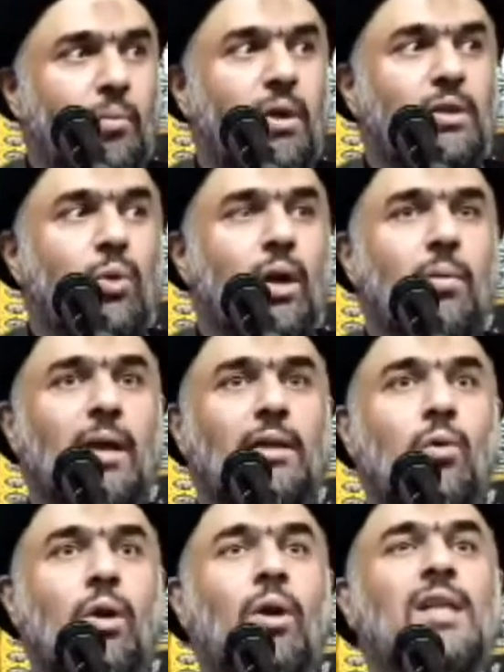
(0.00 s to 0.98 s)
But what about
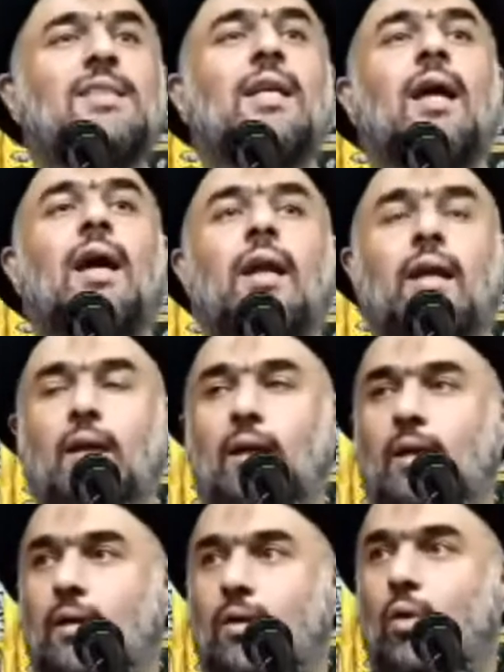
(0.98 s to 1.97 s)
Uwais al-Qarani?
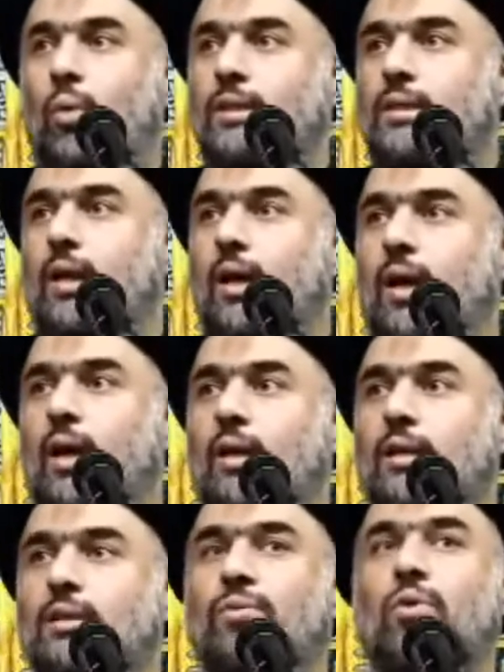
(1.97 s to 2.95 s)
Uwais
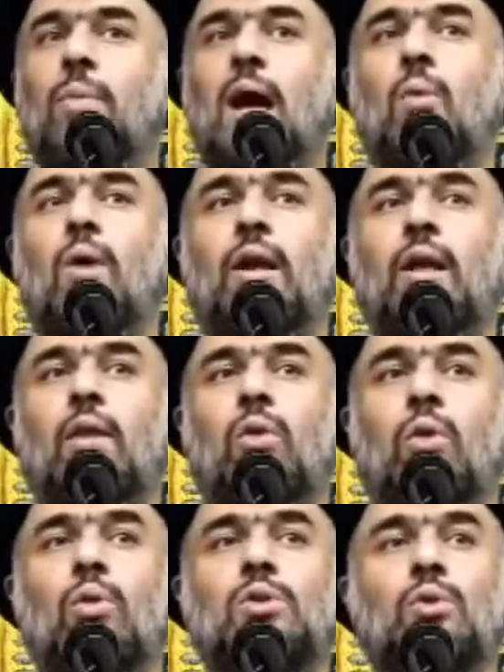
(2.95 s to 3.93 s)
al-Qarani is from Hawariyin,
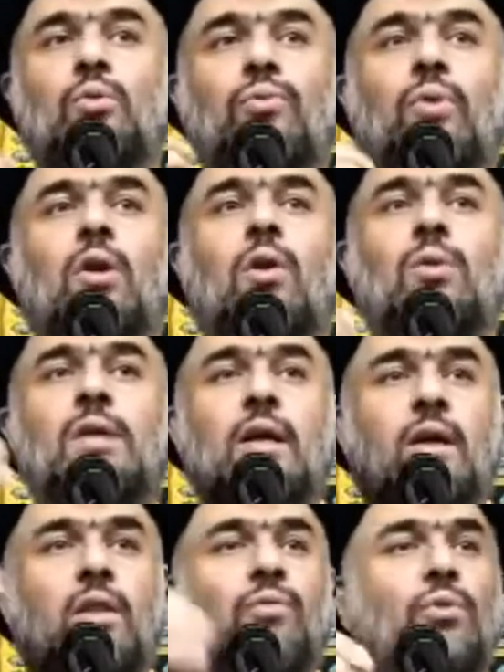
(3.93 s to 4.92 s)
those who followed
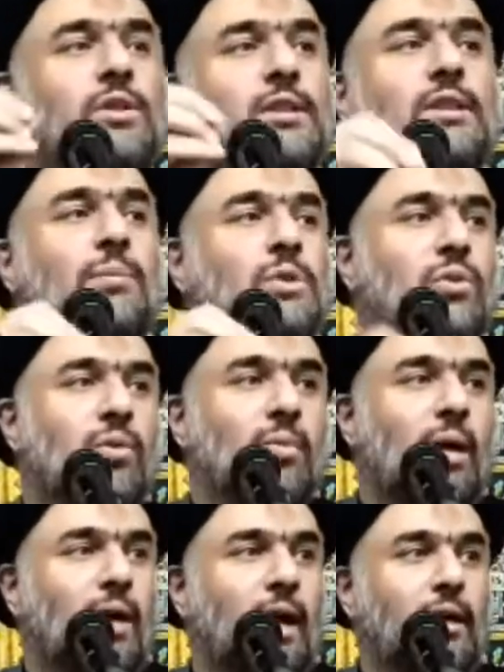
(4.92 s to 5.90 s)
the footsteps of
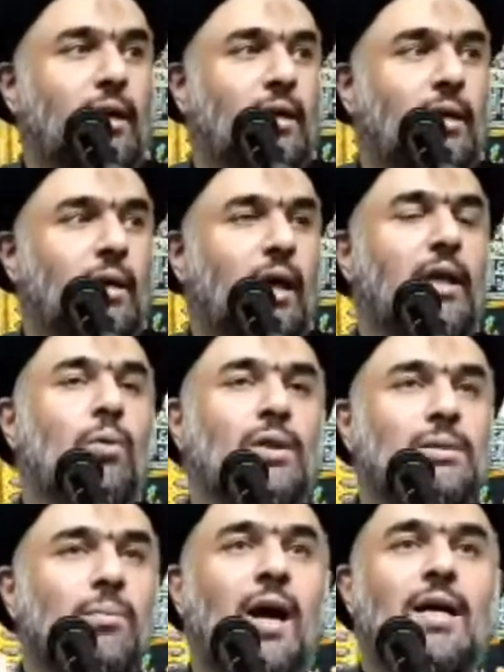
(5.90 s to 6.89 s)
Imam Ali. And he
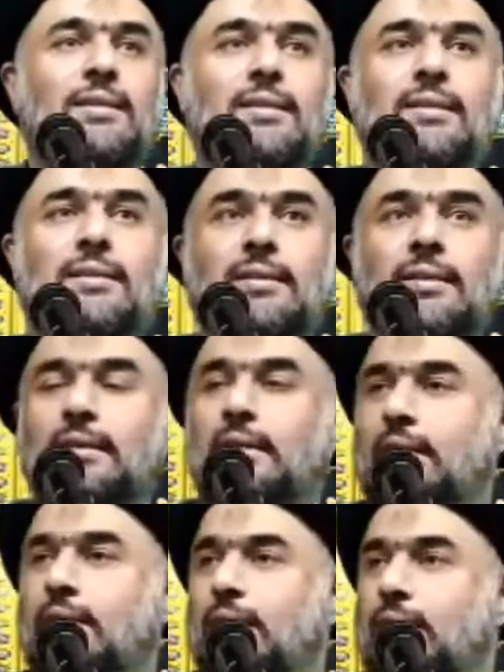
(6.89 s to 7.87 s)
was martyred
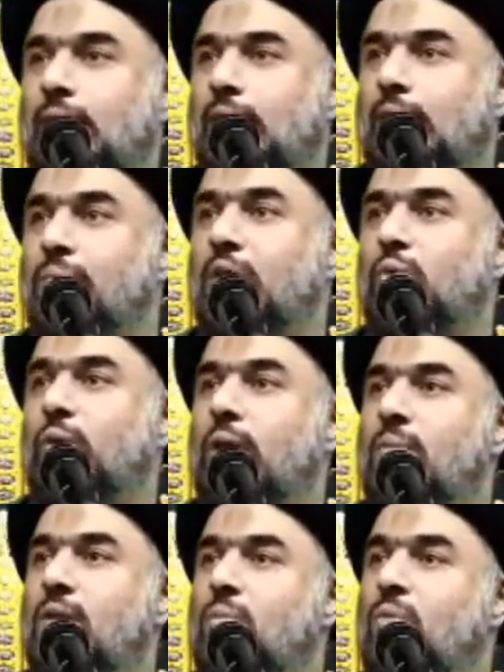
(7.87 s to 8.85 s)
in between
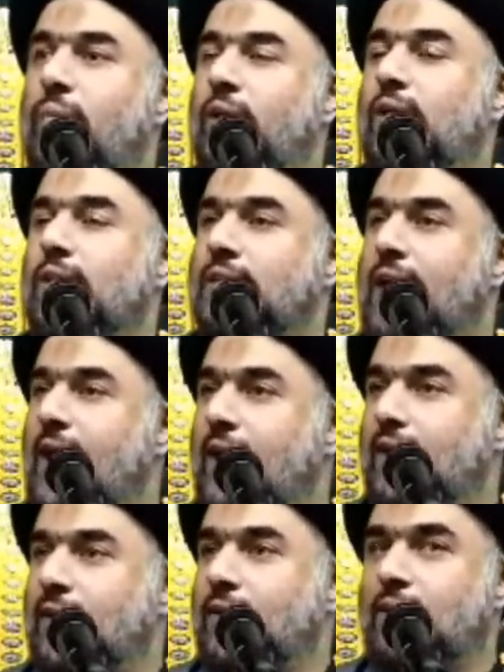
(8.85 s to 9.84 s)
Amir al-Mu'mineen's
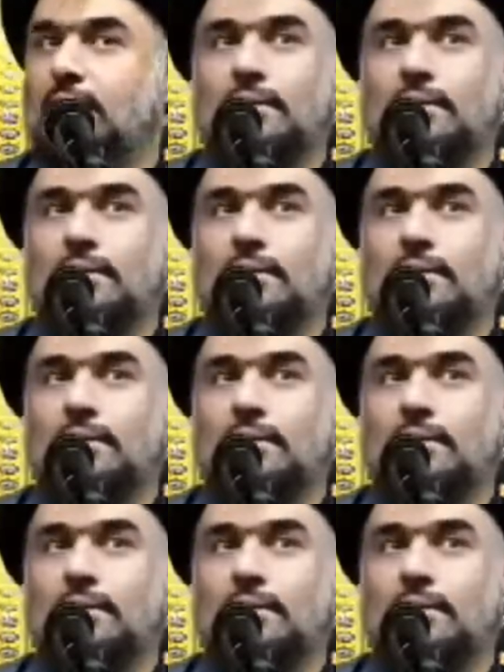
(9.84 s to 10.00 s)
hand,